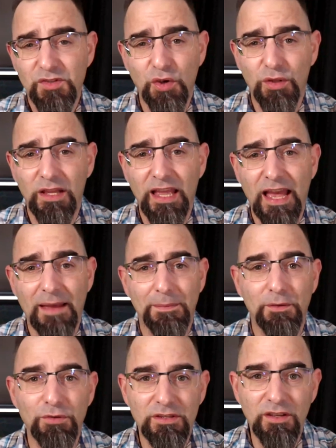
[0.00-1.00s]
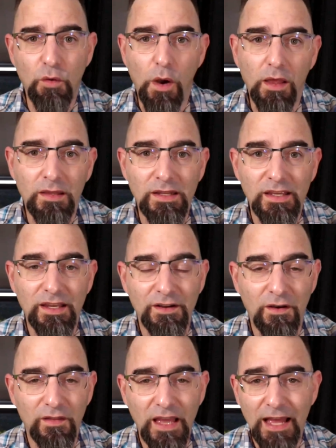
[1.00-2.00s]
Totally happy with the quality and
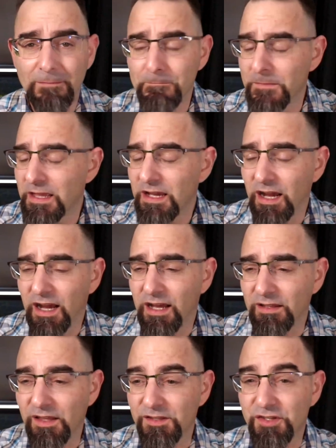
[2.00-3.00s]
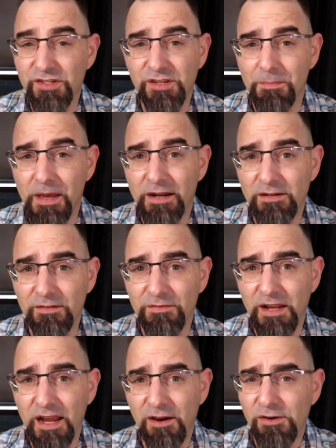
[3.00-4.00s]
all that. It's just a matter of
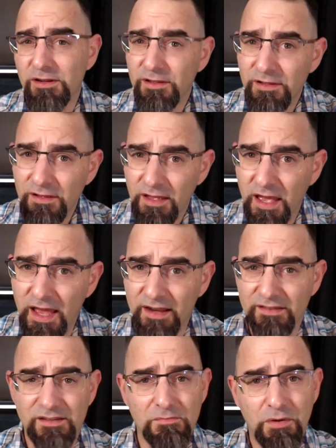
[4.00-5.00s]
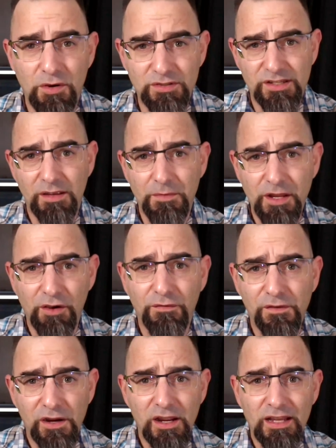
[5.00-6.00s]
now adding some Pogostemon
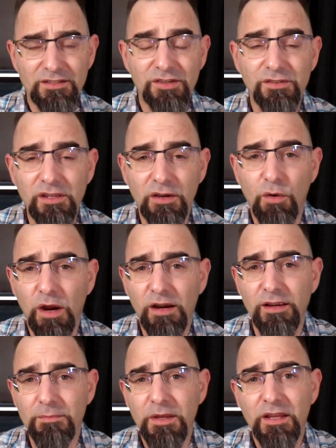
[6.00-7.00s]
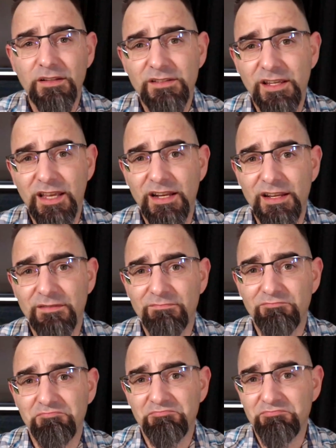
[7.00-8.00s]
helferi to the aquarium to get it,
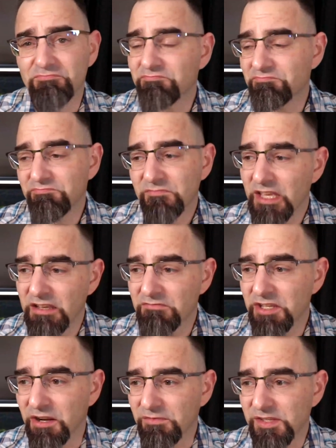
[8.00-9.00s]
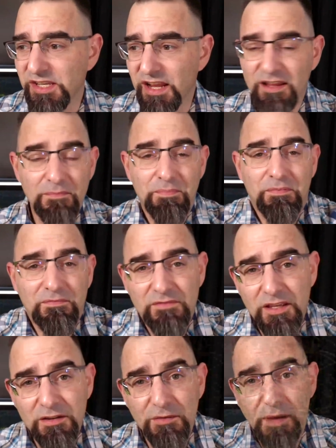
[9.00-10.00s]
set up
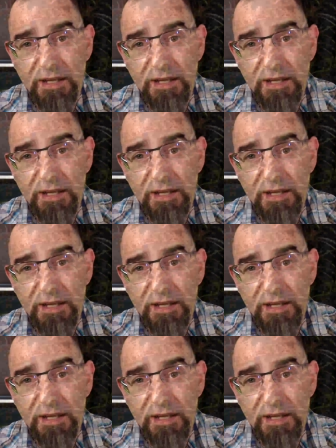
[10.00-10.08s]
into